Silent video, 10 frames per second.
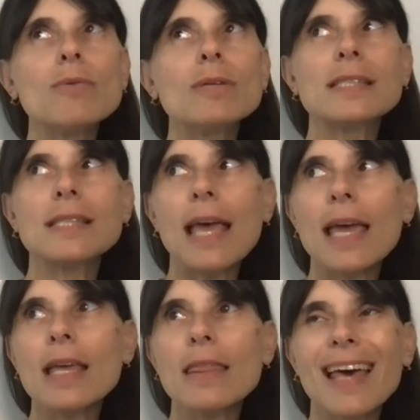would
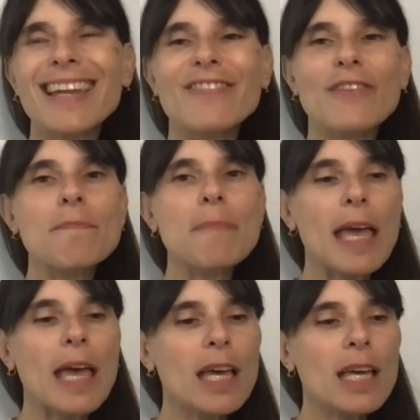say that if a
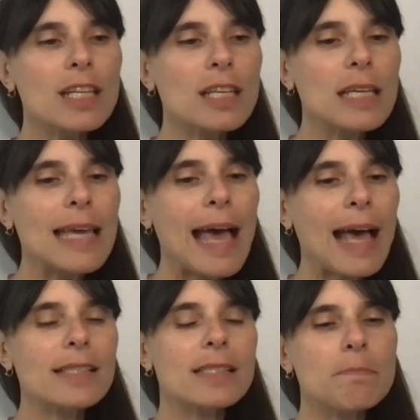man
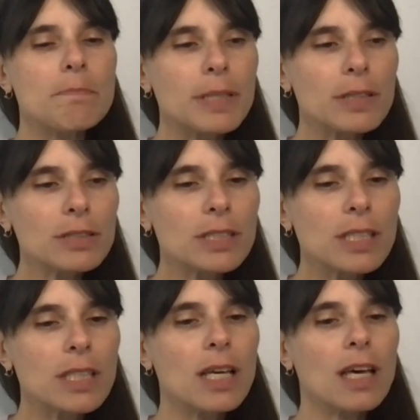hasn't built
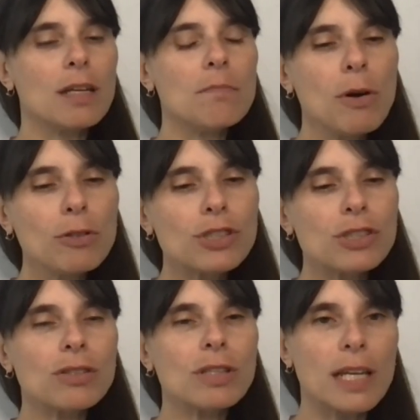an
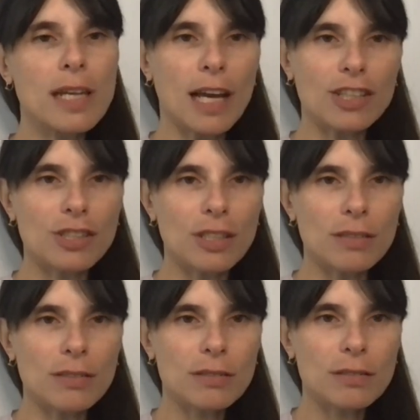emotional connection